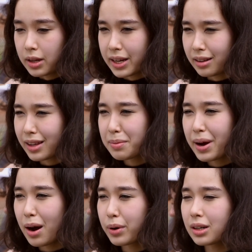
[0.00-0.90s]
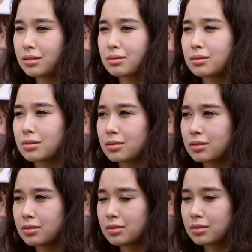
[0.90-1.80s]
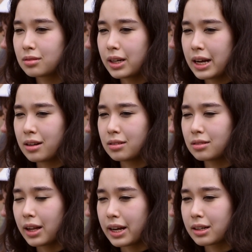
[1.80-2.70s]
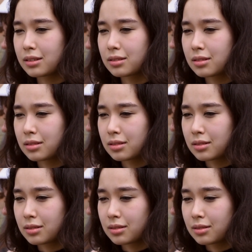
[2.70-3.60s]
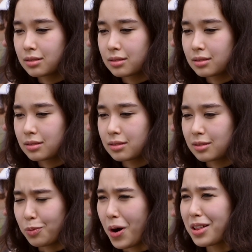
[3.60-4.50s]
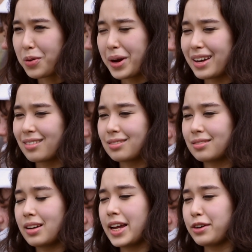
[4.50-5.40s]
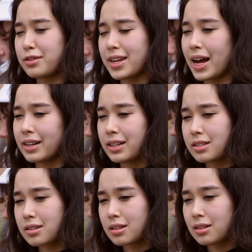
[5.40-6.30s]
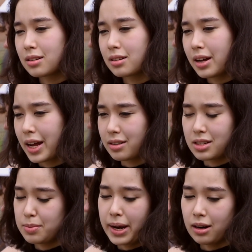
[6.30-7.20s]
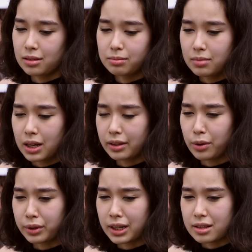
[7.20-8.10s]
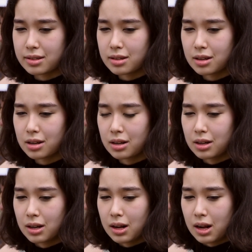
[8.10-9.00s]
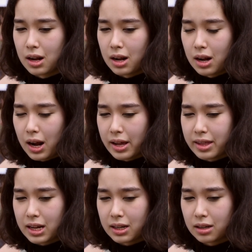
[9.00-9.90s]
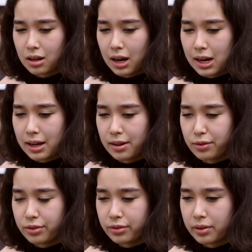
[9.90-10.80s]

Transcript: healing power in like wallowing in your sadness and despair and loneliness. I think I've